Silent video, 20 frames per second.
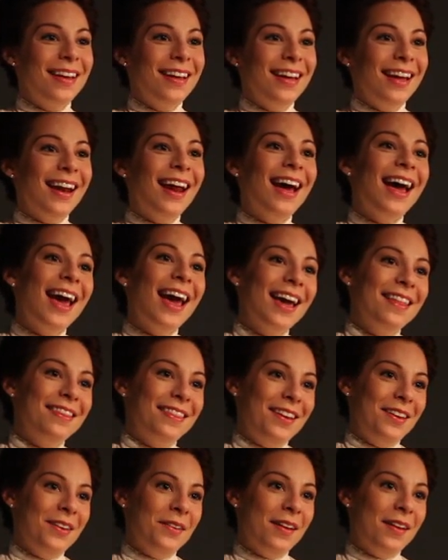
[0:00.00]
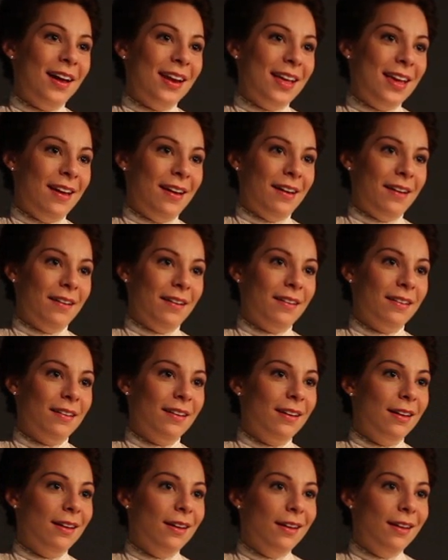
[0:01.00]
And I hate that you're not here,
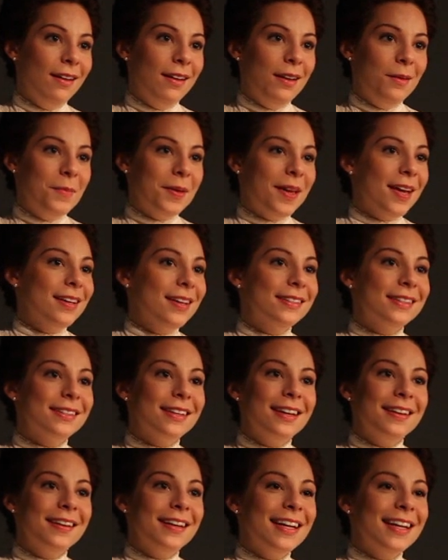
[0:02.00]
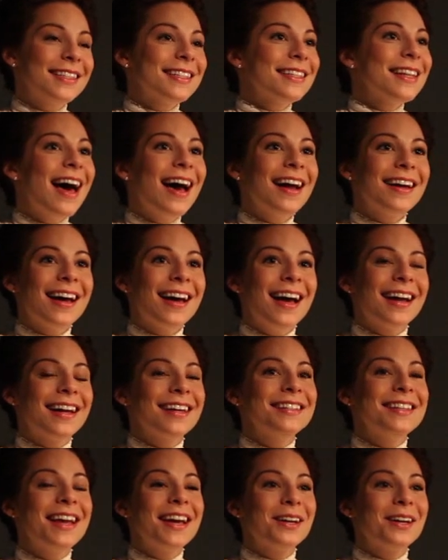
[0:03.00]
because it's like I
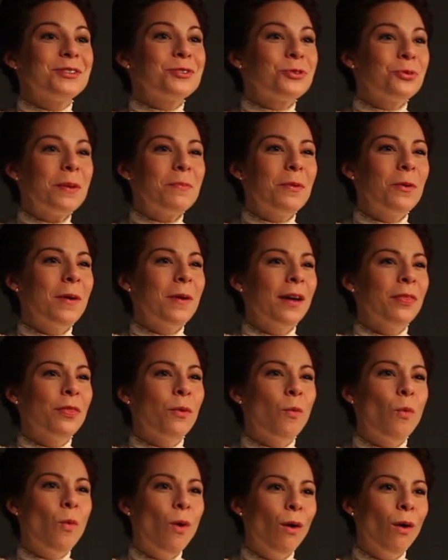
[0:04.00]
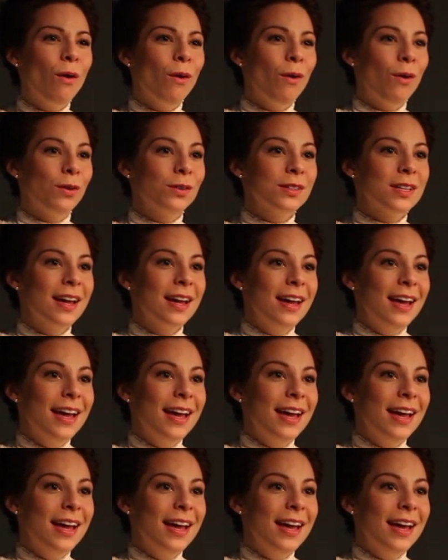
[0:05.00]
can take a trip around the world